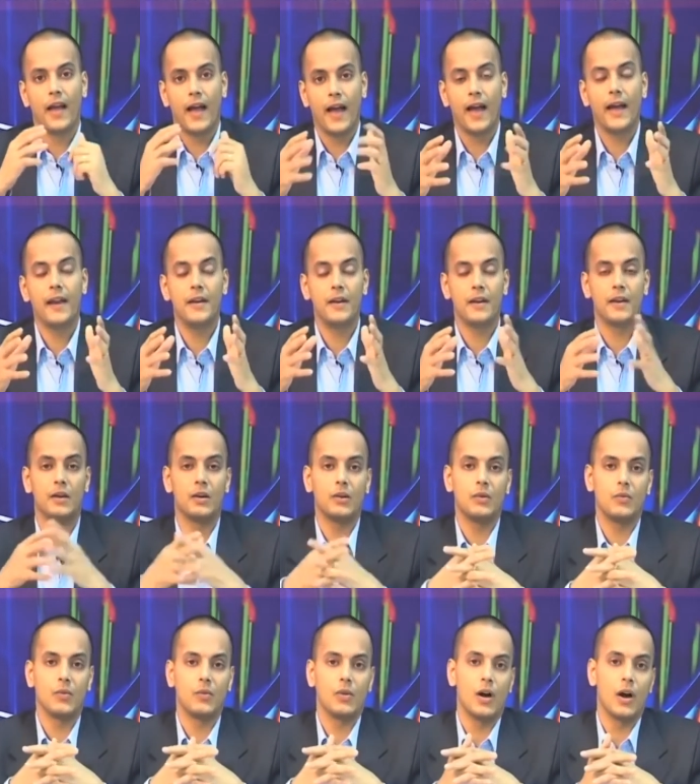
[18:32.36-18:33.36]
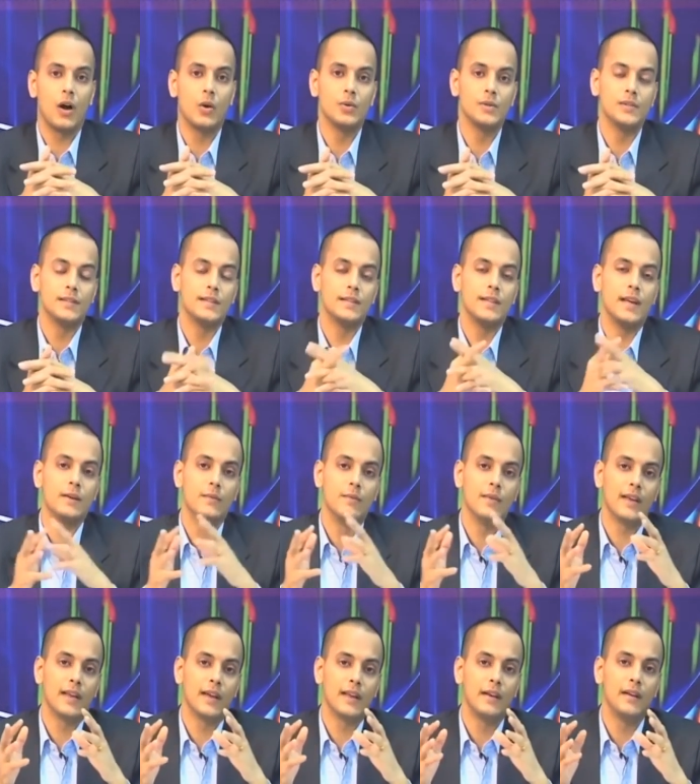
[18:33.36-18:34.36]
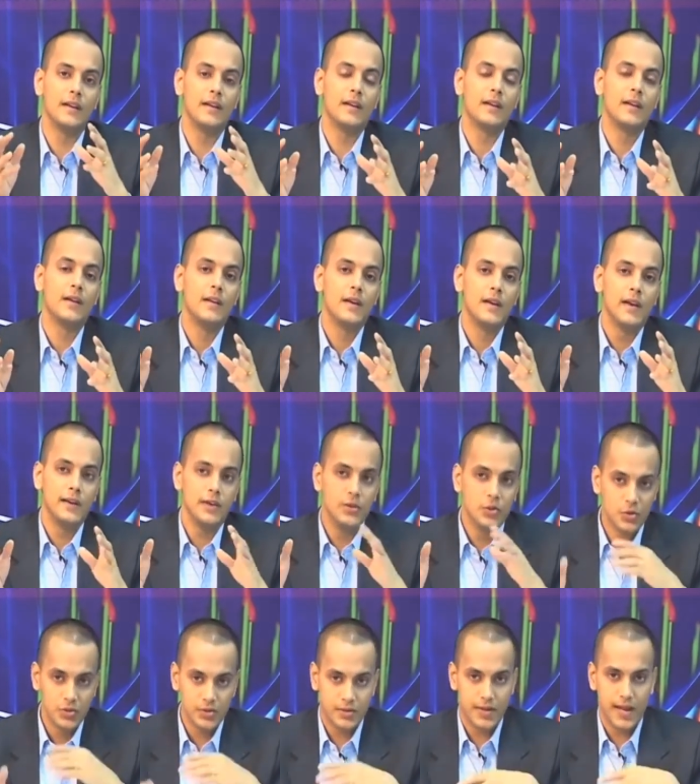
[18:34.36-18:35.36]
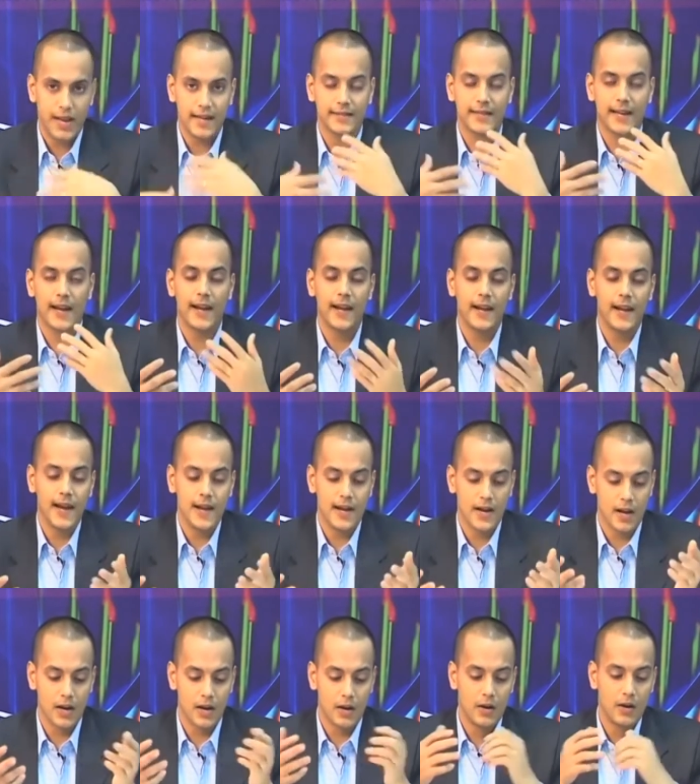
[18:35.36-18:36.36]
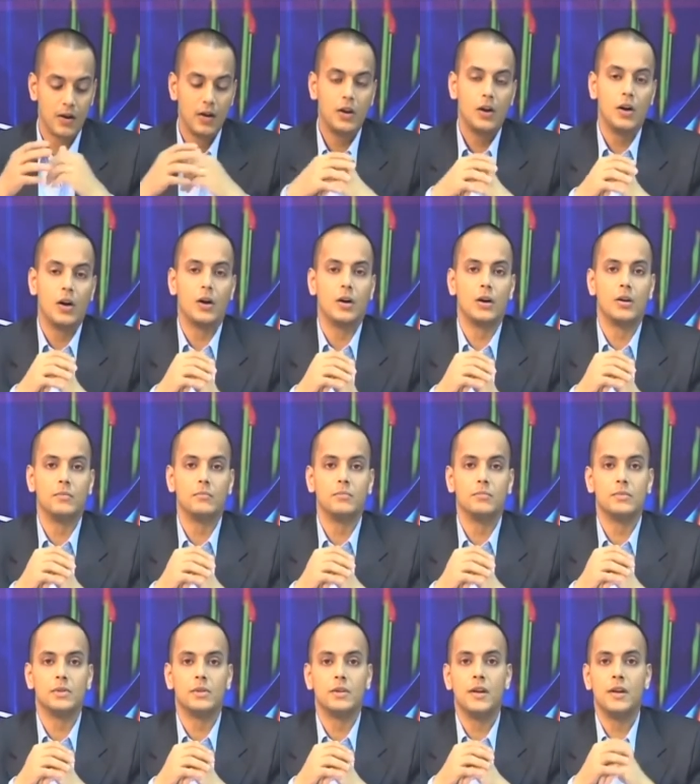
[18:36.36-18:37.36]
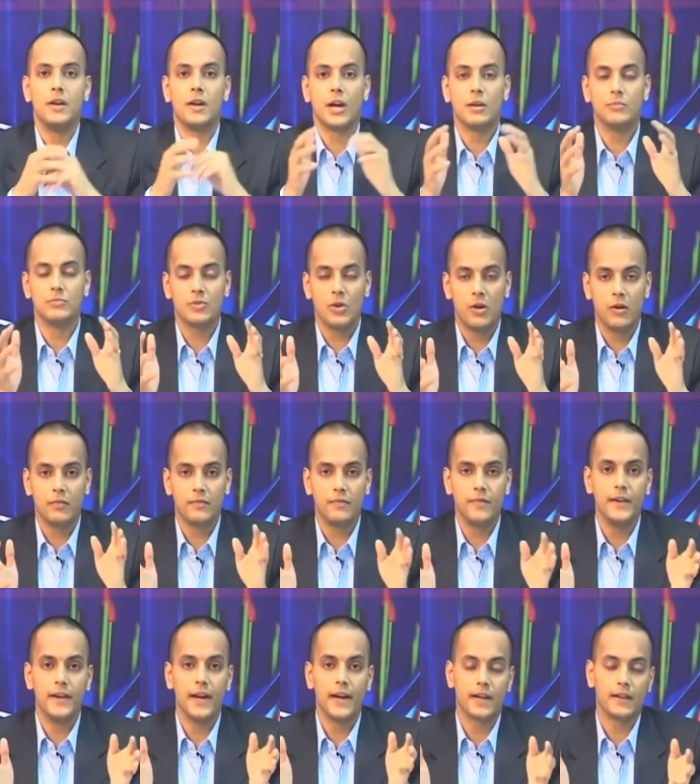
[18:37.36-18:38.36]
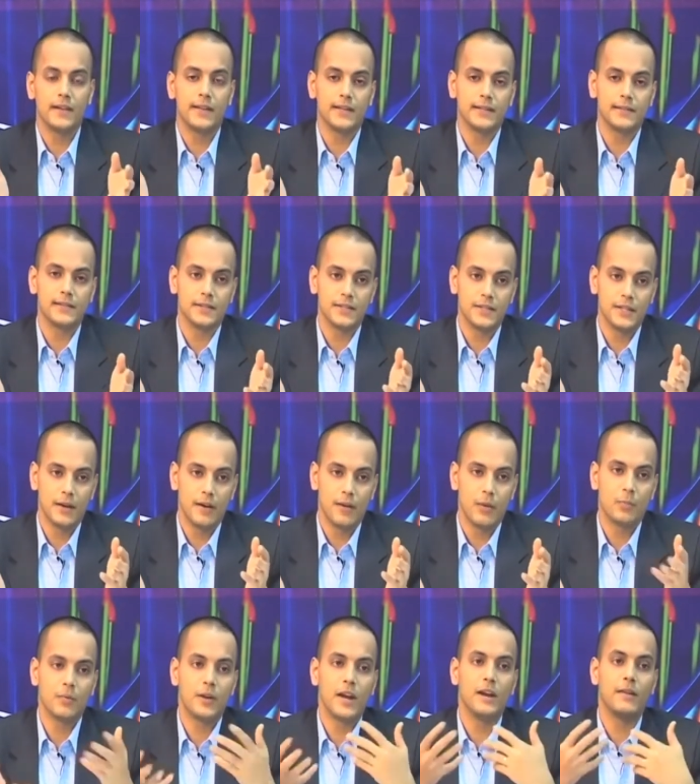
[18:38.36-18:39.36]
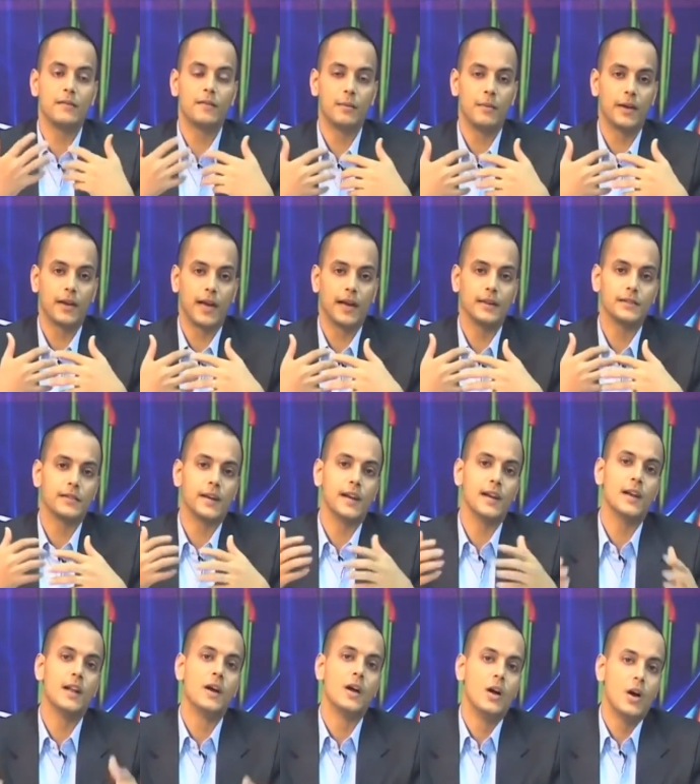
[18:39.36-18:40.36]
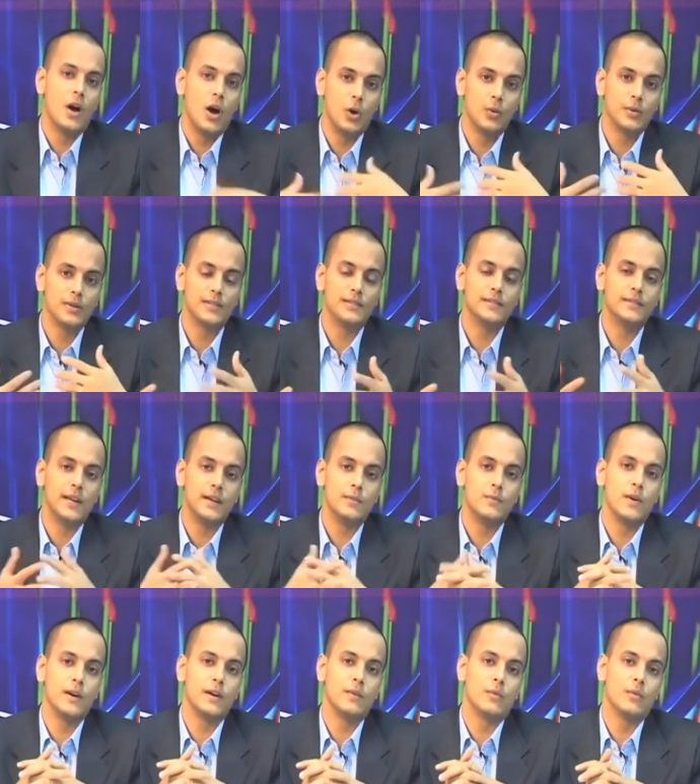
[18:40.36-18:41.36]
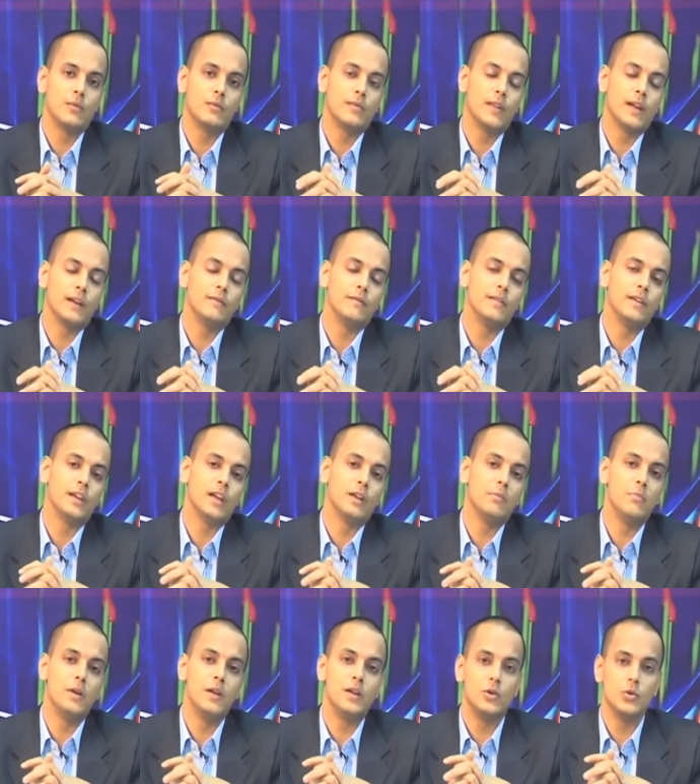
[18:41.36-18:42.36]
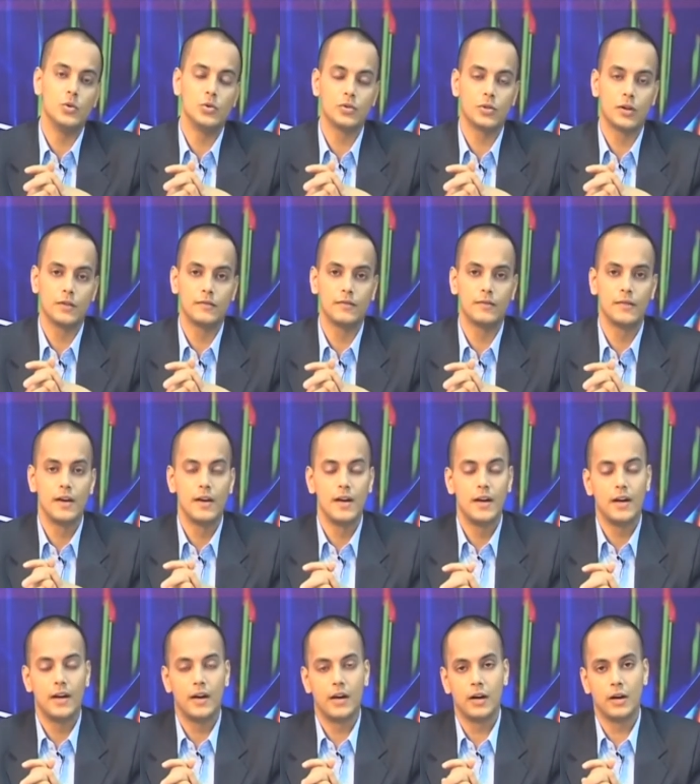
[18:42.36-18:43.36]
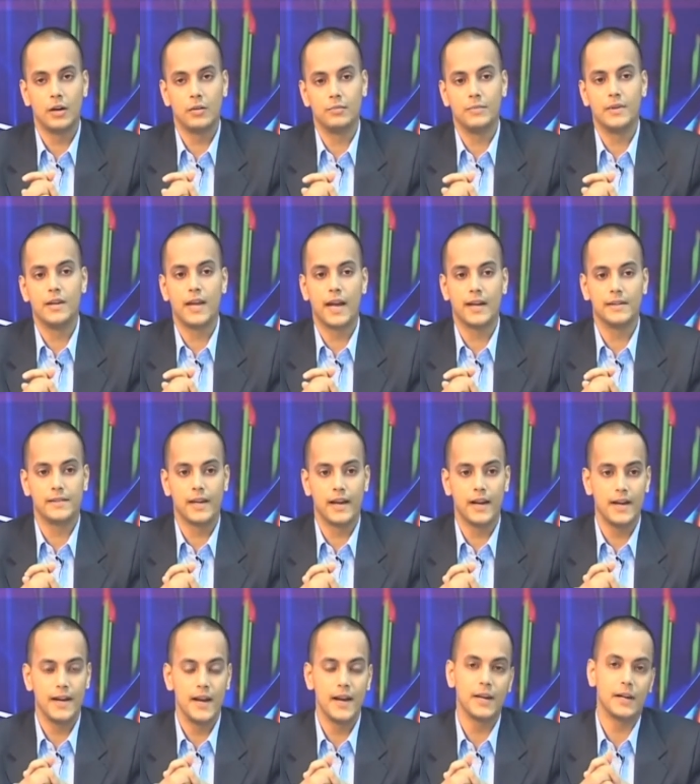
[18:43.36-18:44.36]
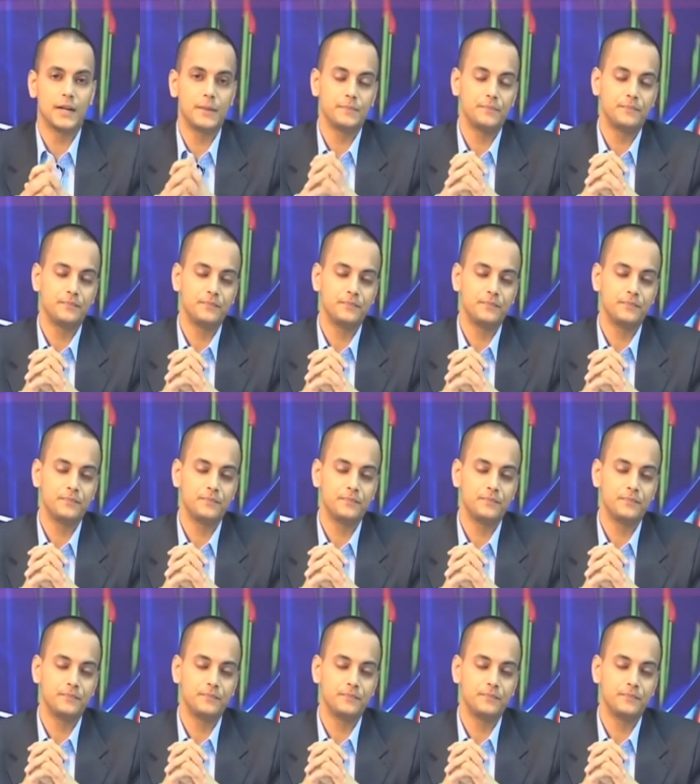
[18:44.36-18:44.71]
and how is it that we can use cascade data um, in terms of the data that is obtained from a cascade, how is it that, that we can make use of um, the cascade data.